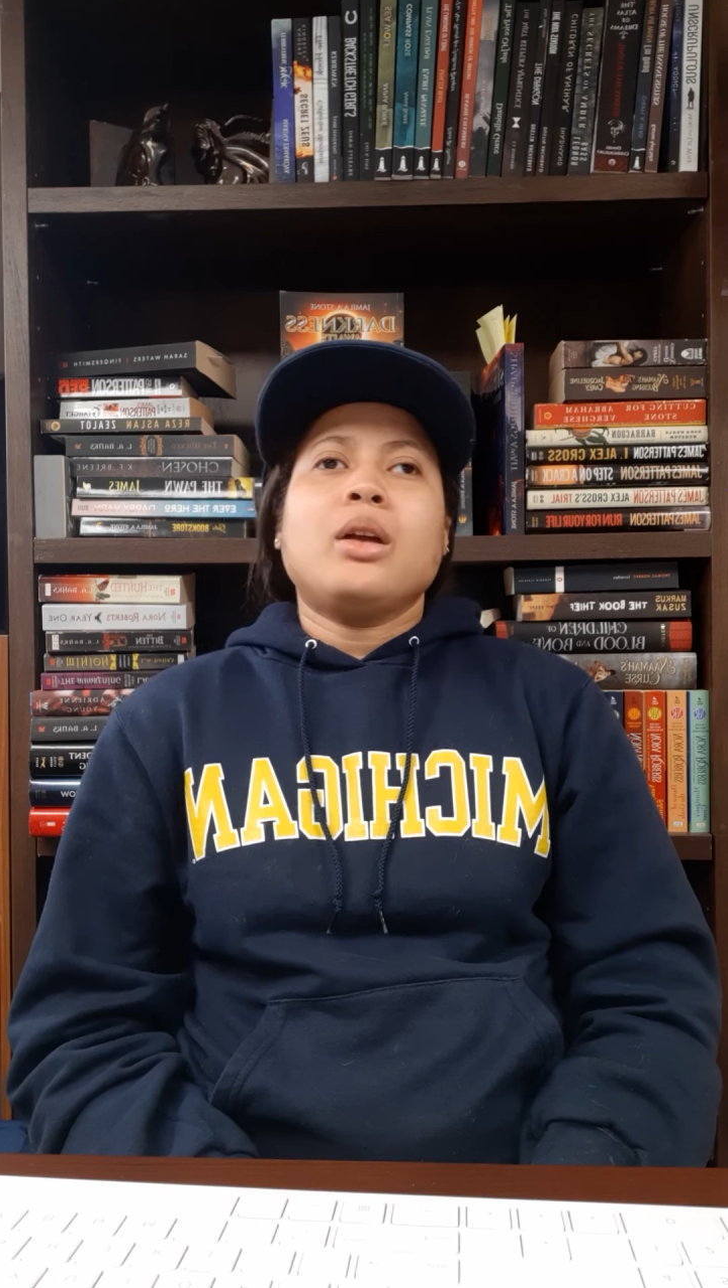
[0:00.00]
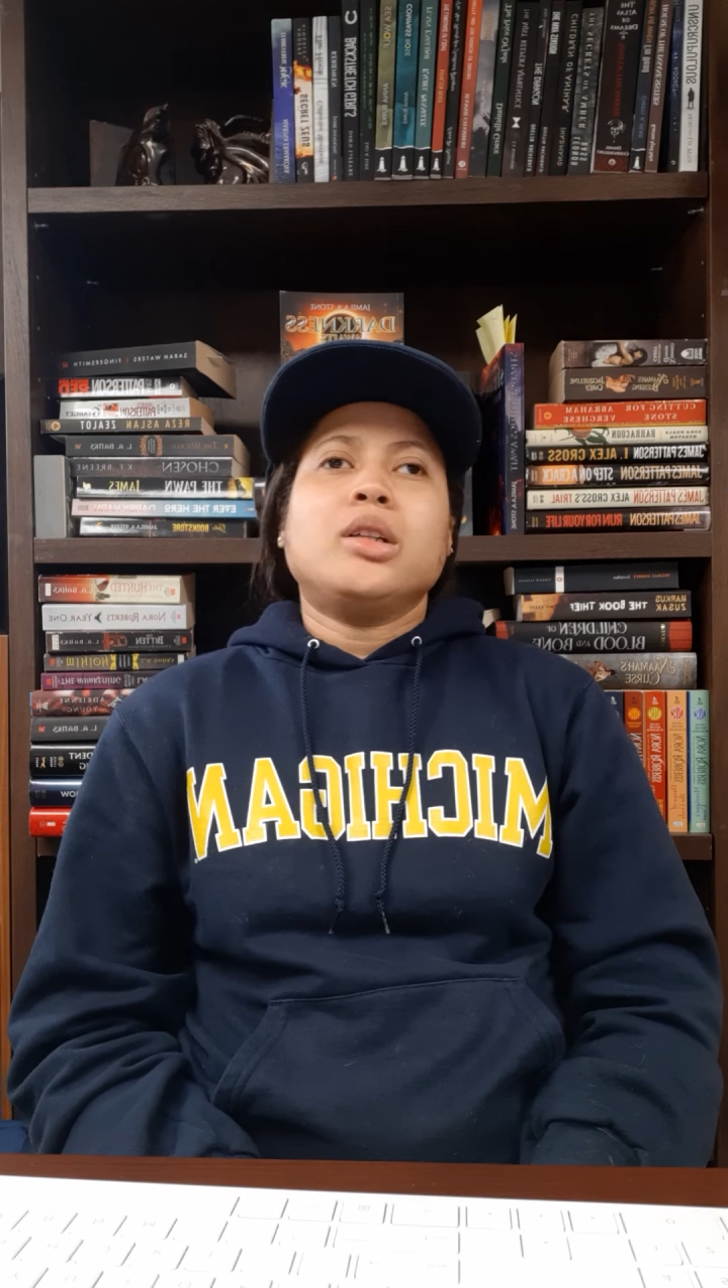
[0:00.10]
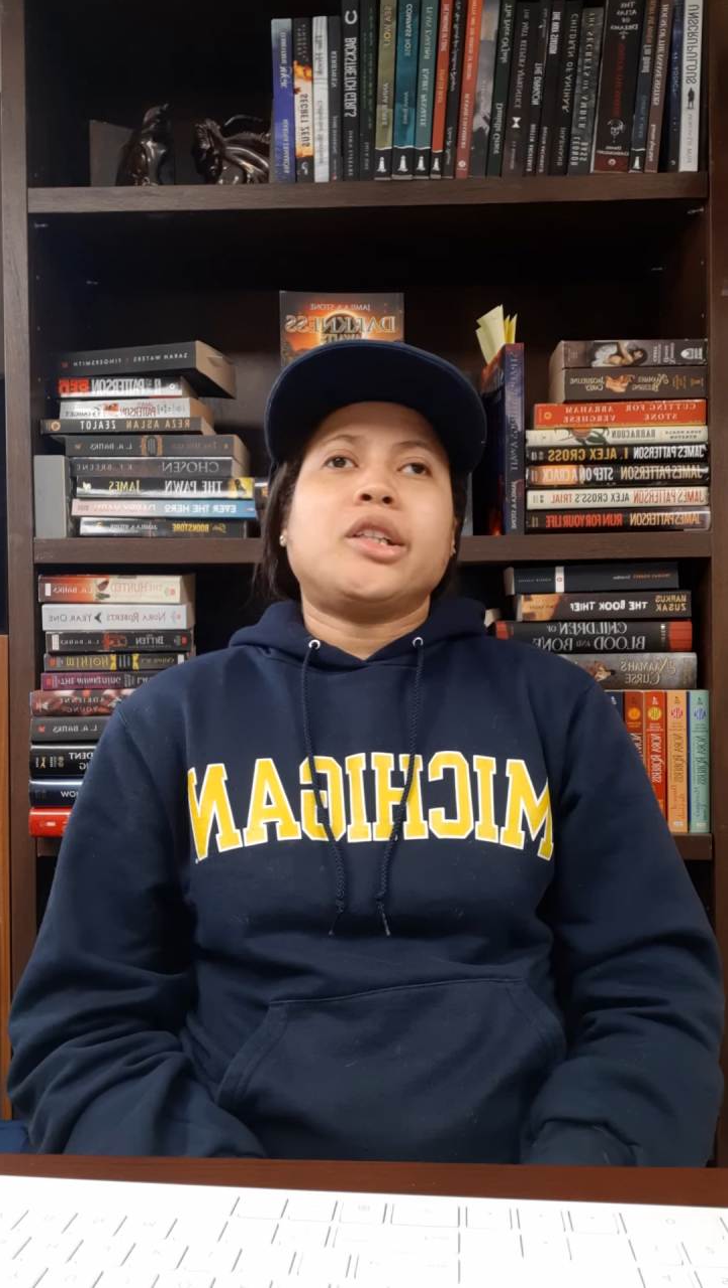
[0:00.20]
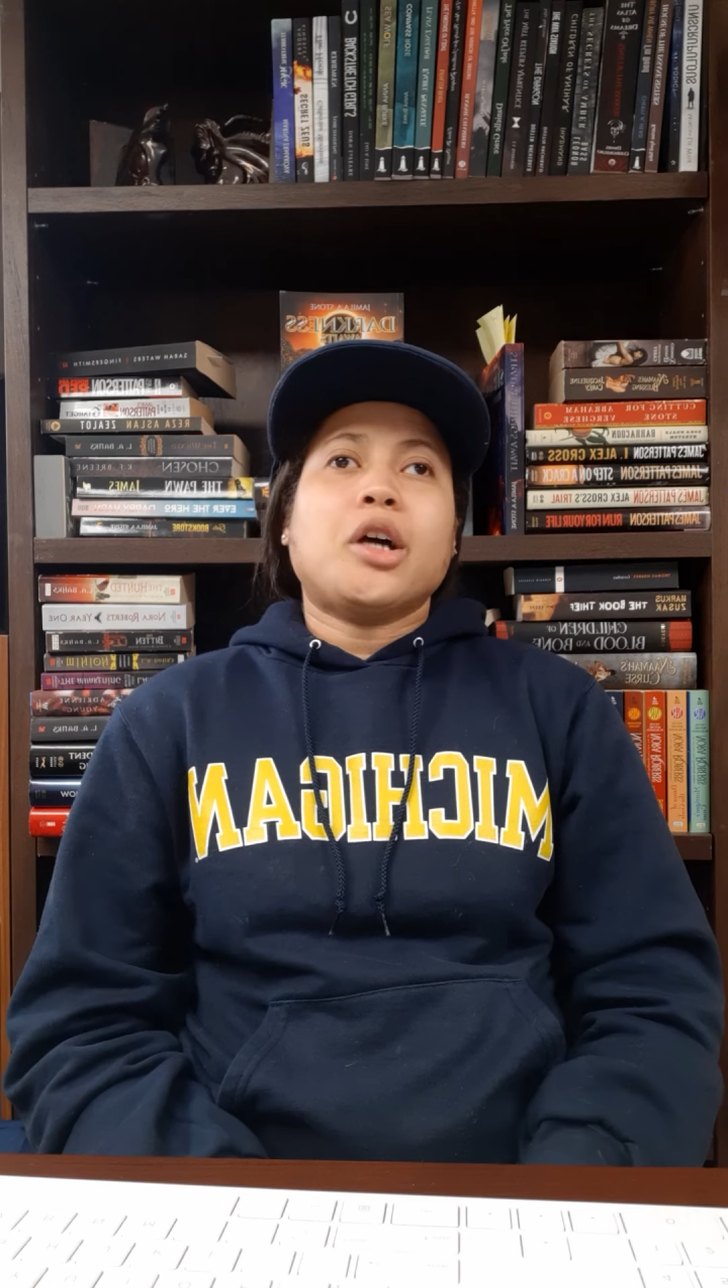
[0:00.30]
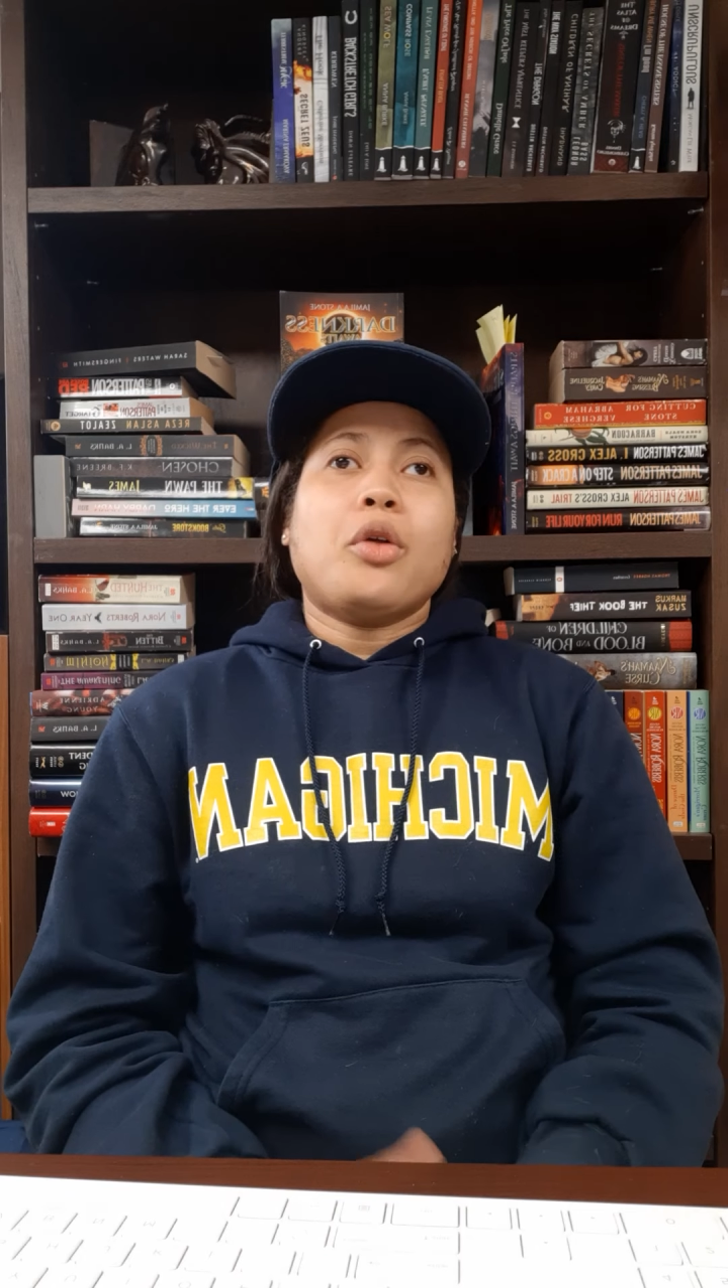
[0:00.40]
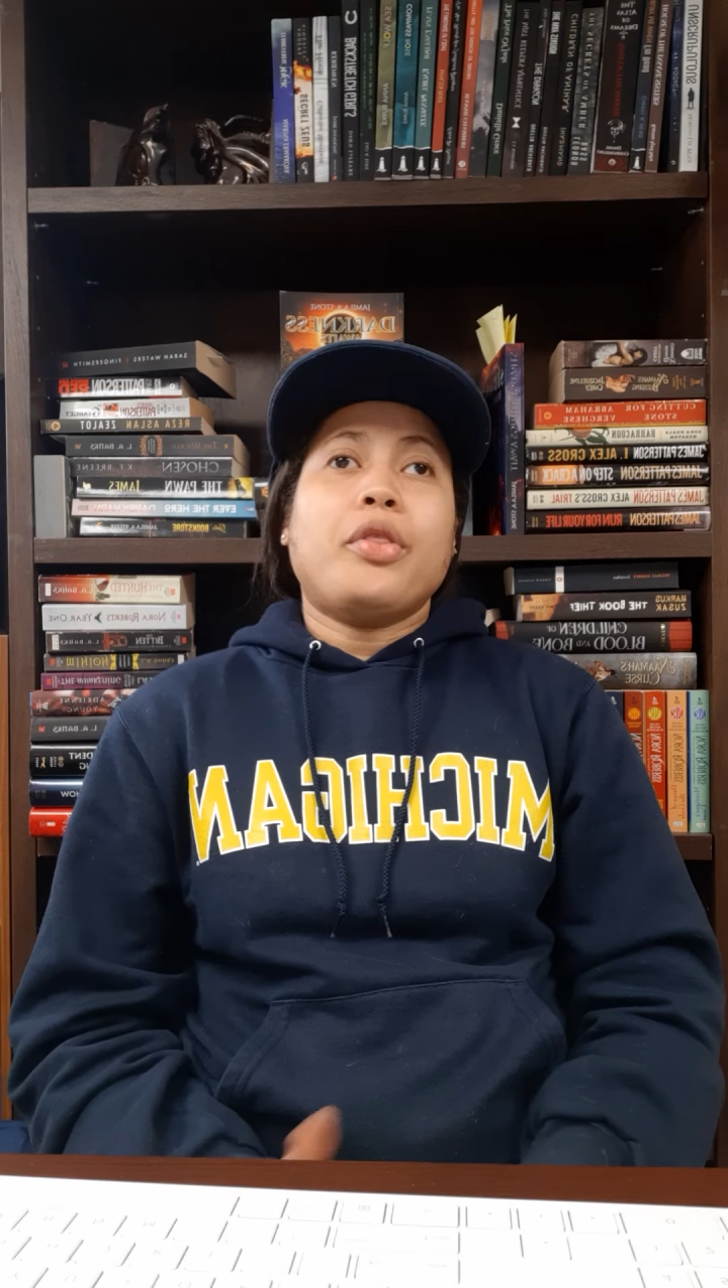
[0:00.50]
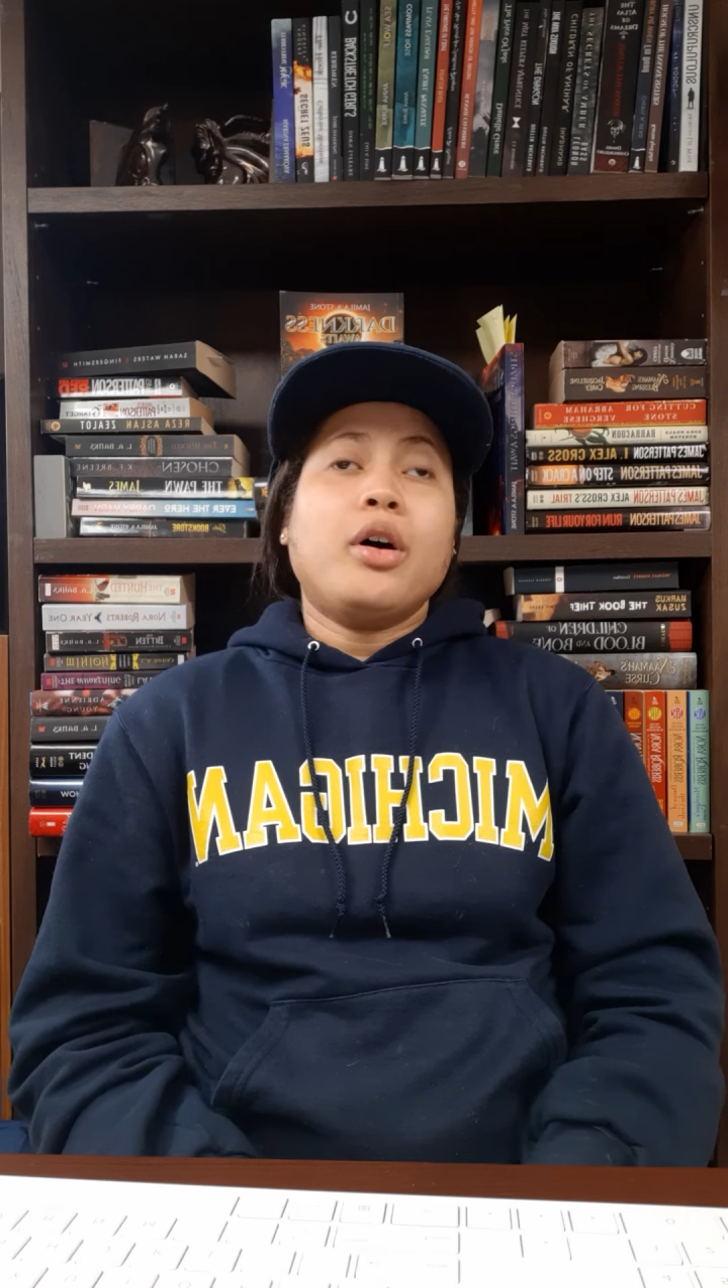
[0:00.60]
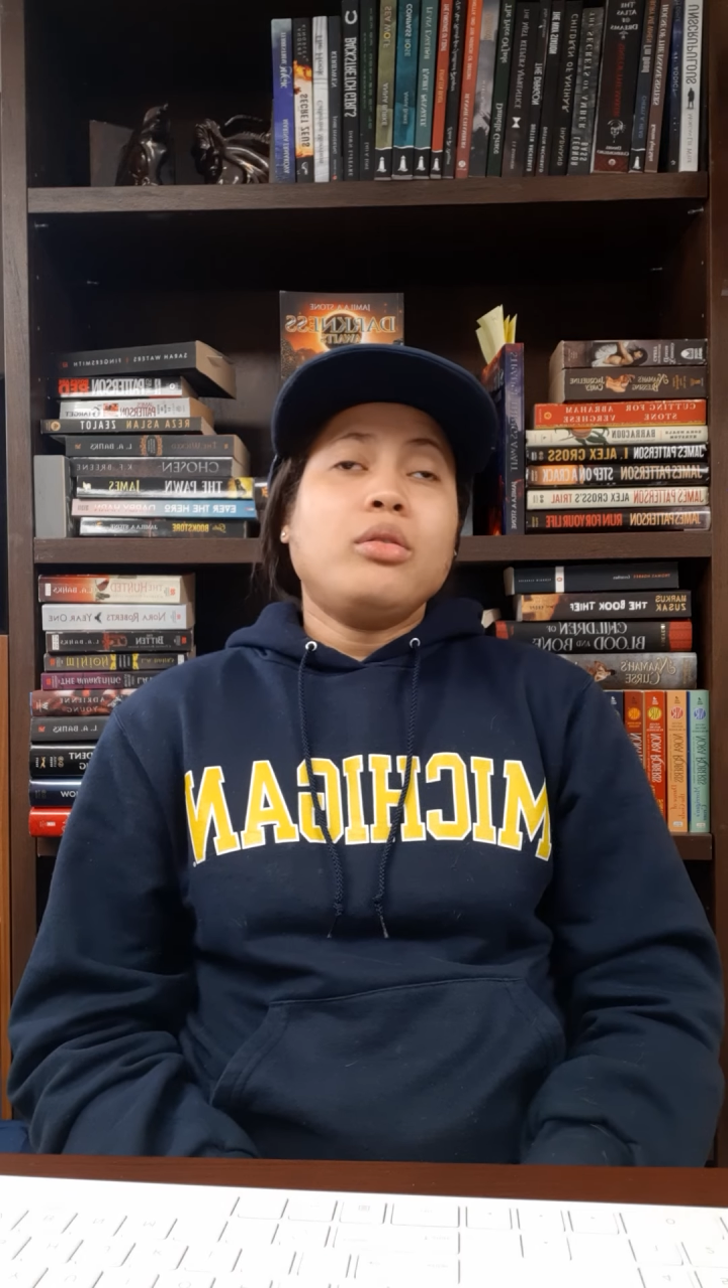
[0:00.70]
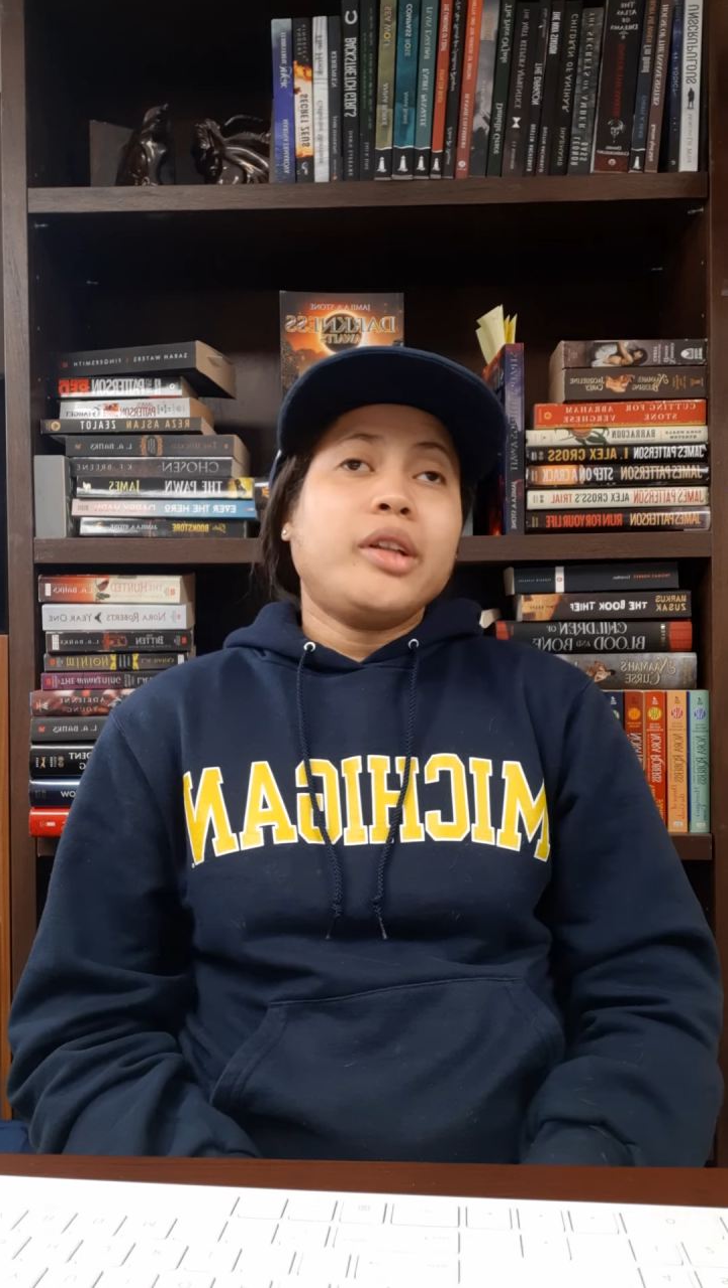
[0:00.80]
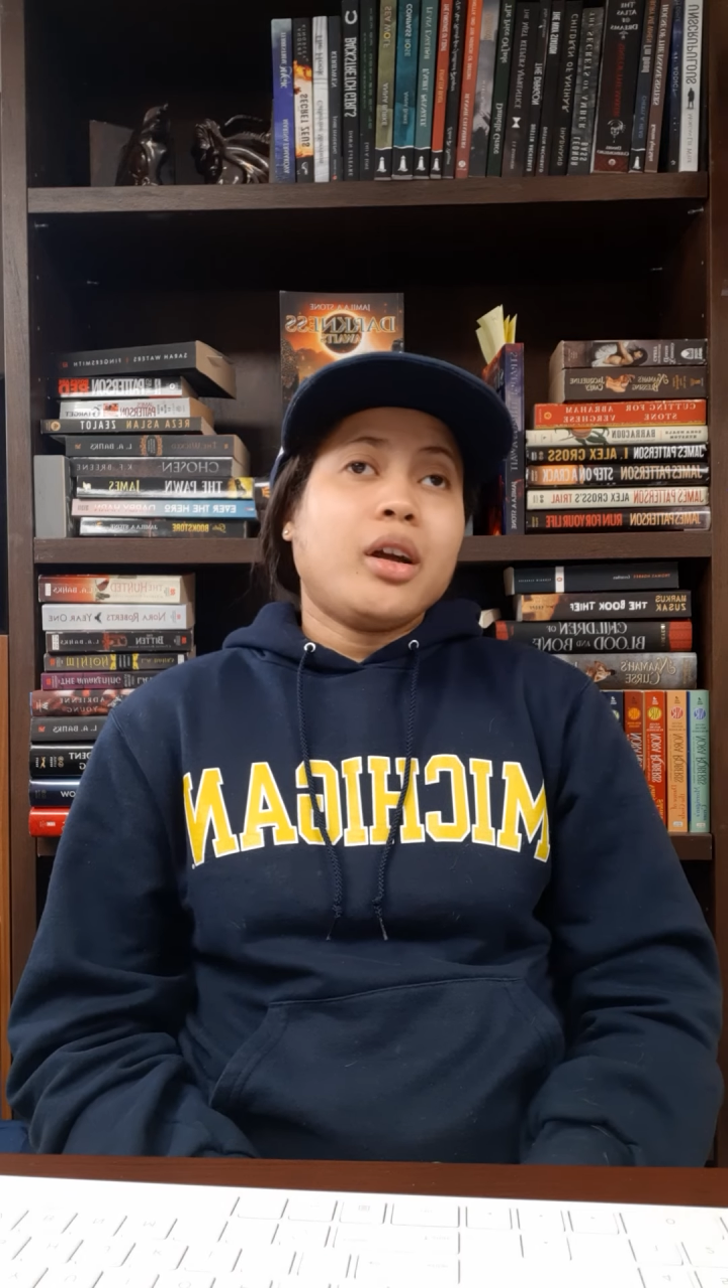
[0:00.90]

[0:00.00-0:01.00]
So those